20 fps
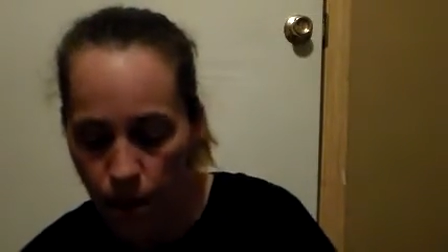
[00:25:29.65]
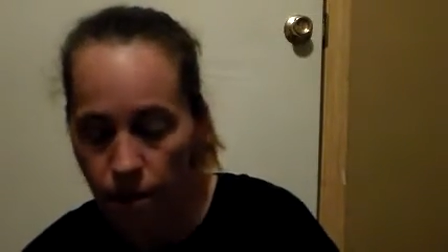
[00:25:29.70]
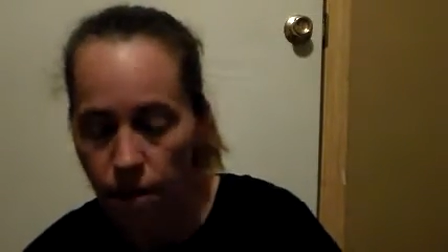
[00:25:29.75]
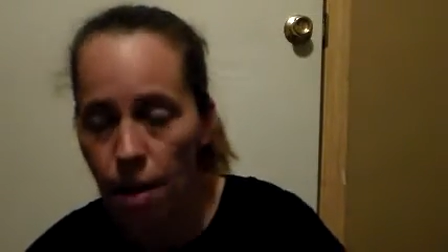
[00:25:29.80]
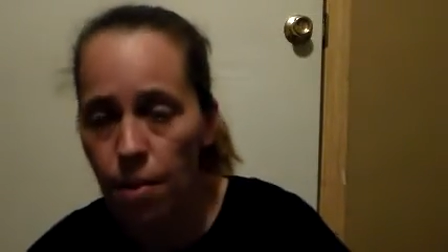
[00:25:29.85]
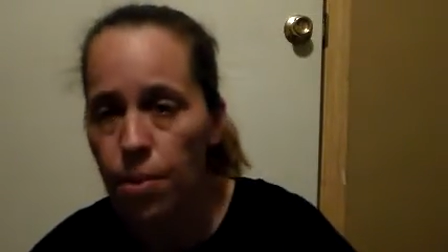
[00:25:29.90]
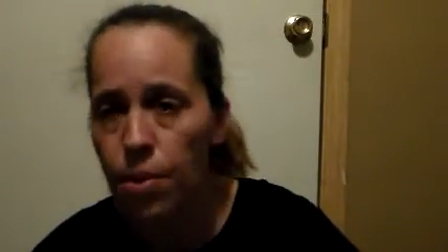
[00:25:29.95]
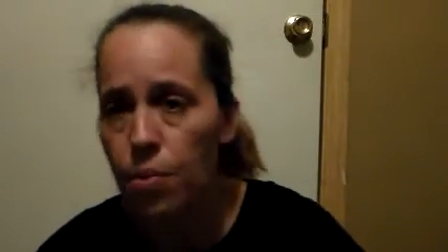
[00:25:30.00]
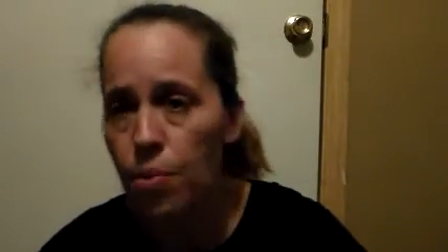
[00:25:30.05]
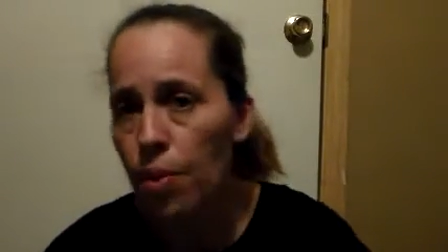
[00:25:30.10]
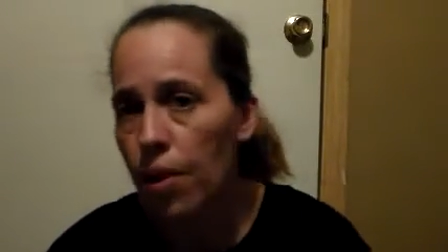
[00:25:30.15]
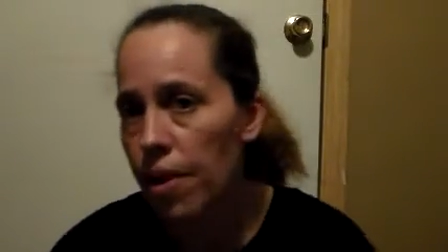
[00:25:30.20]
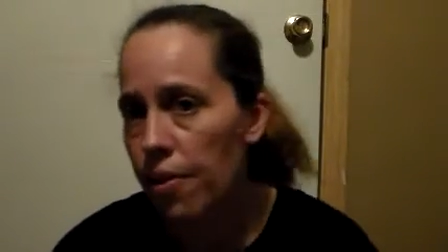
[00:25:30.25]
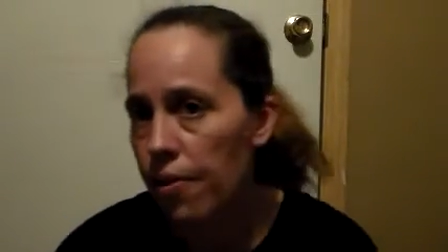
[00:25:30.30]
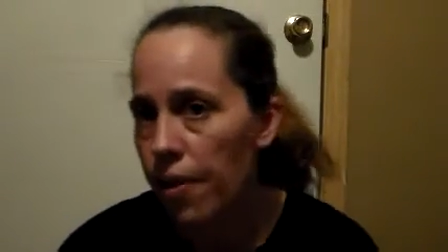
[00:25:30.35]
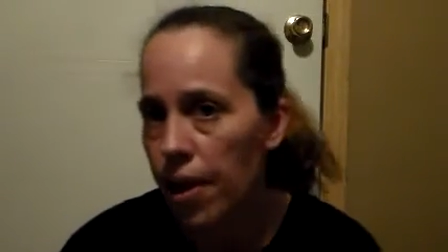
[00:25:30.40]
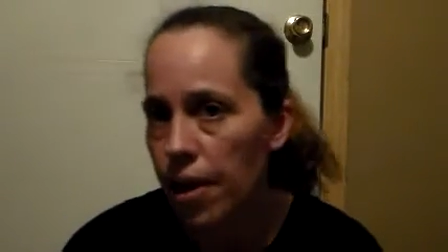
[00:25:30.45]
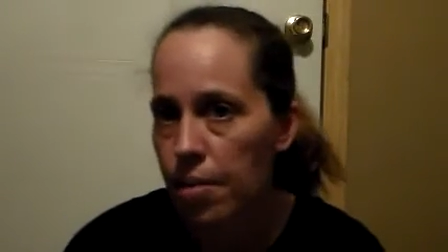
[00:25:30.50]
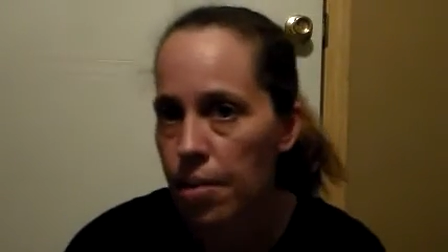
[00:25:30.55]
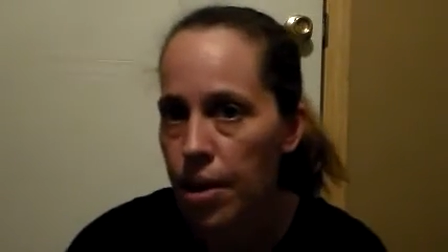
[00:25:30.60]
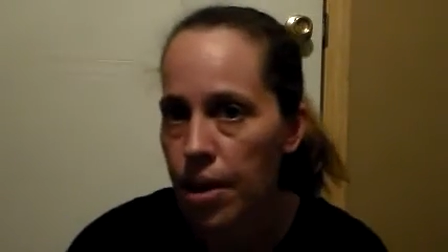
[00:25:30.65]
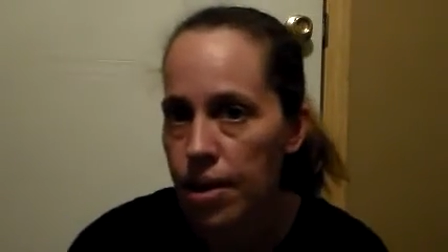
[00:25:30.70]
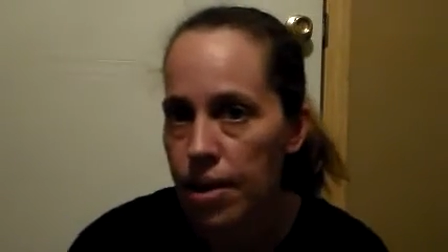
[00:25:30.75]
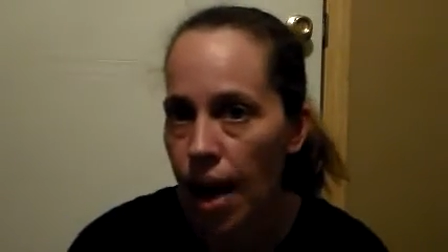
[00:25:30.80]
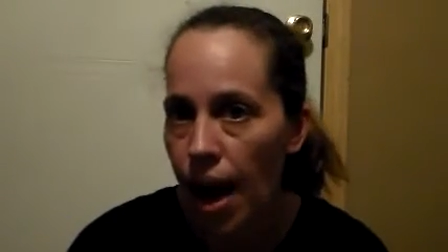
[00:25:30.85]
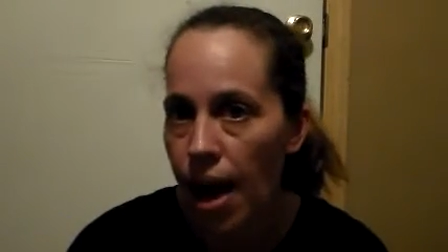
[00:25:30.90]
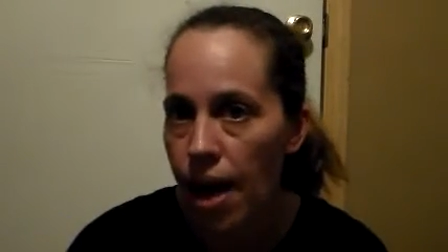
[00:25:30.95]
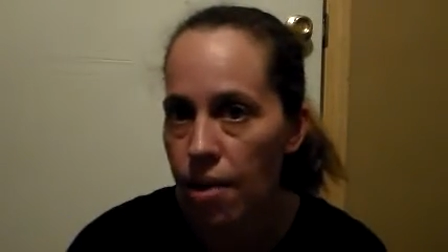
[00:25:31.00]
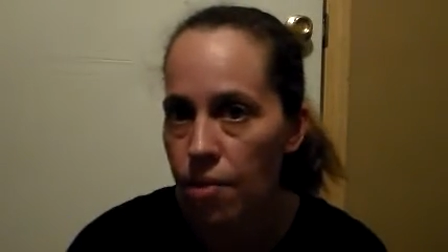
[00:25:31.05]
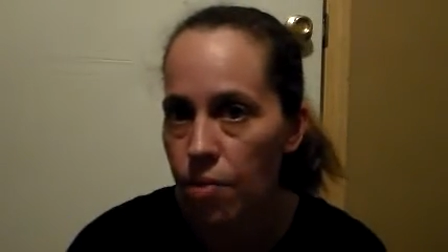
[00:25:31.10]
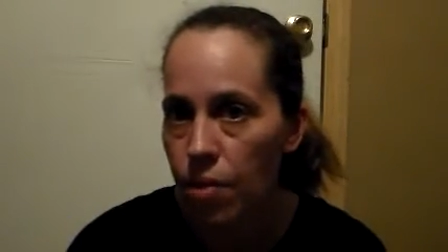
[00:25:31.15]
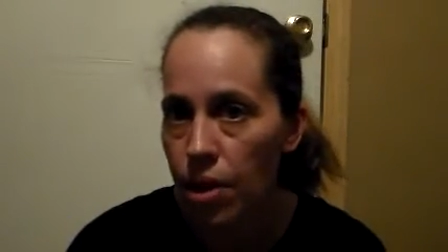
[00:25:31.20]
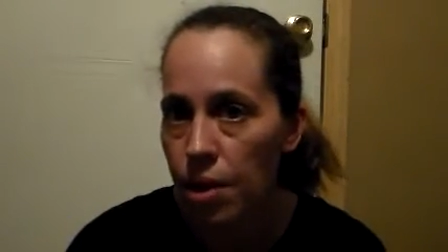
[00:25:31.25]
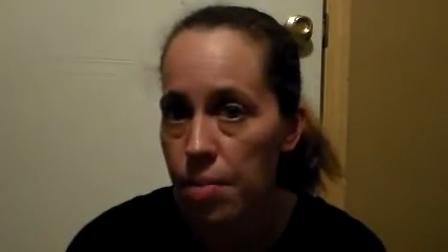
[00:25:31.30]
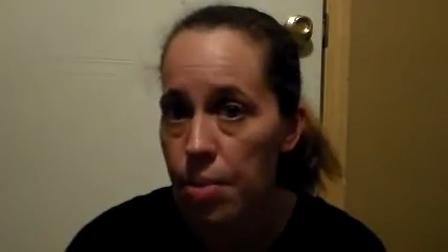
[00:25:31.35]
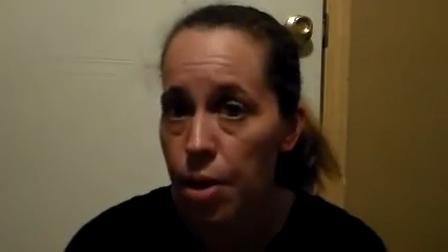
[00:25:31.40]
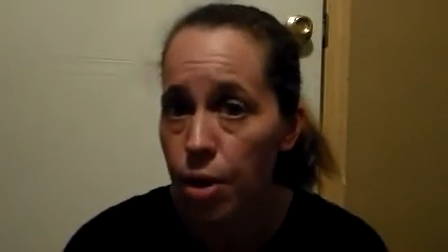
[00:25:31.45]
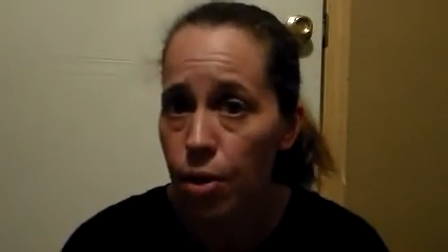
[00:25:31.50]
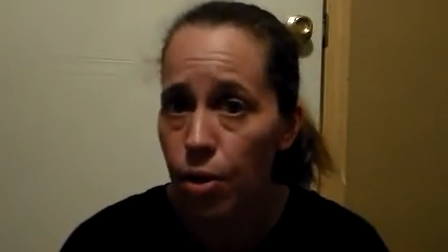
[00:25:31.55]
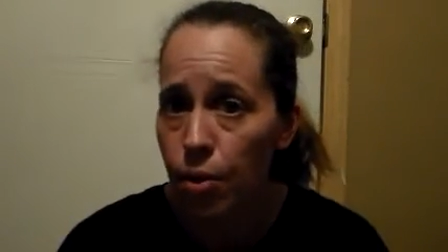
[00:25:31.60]
which I thought was really funny because I
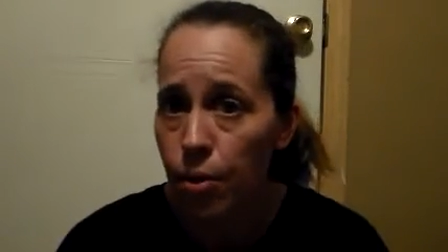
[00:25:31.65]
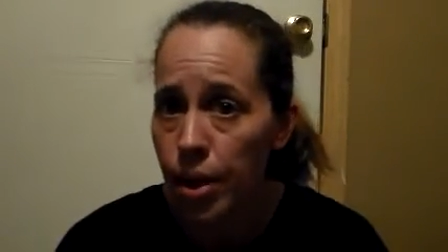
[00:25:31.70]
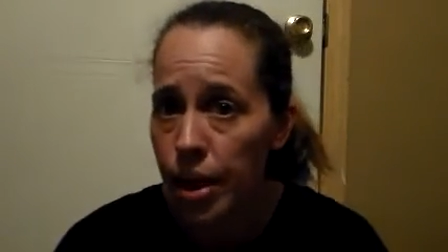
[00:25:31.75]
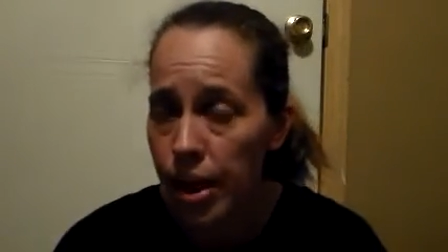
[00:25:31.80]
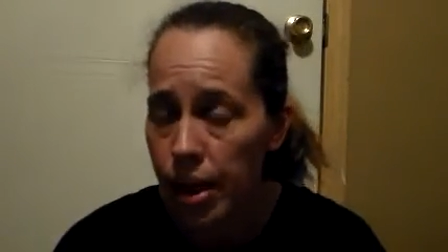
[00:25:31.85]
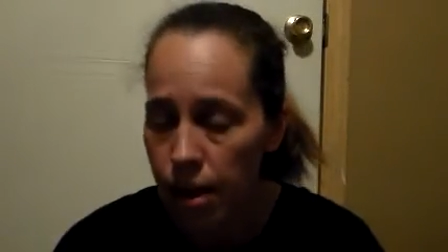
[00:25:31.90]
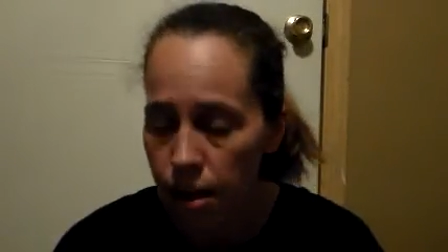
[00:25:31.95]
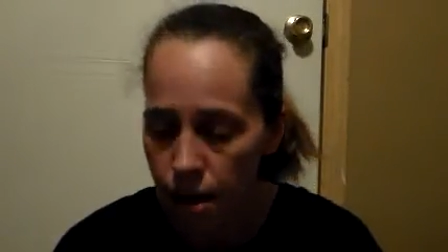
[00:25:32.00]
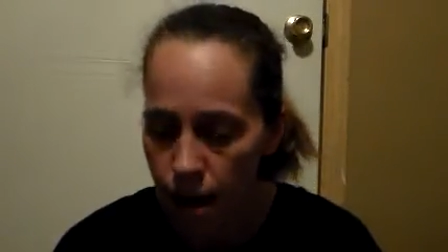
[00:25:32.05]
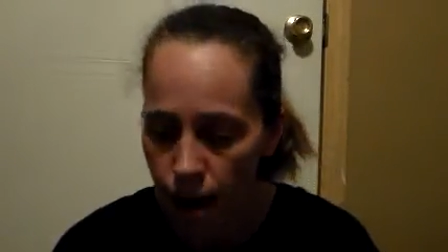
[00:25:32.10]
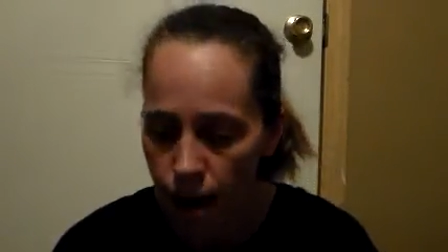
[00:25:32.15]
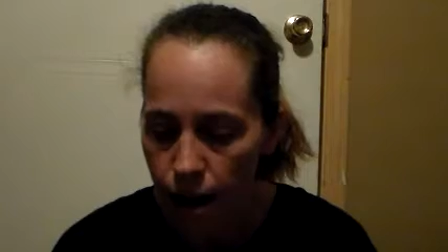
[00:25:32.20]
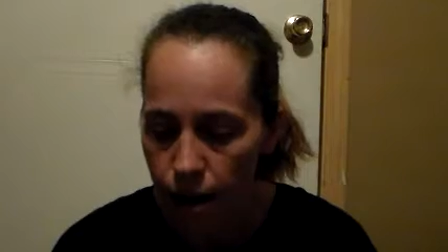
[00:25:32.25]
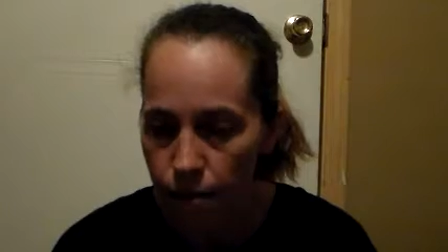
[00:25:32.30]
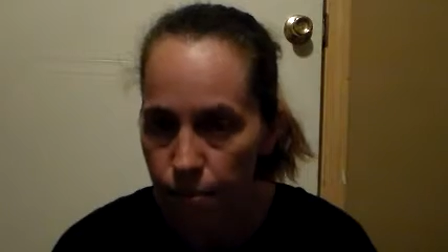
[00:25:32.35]
hadn't really been doing it.